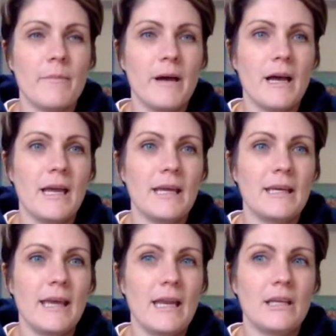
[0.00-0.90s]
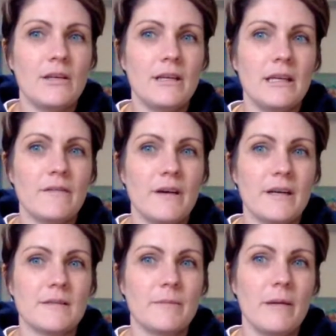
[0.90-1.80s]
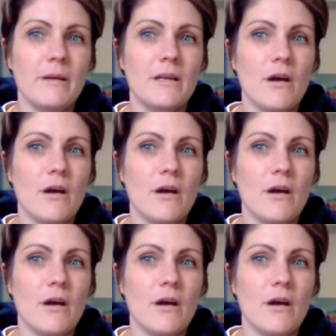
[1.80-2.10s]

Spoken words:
by getting you to give us maybe an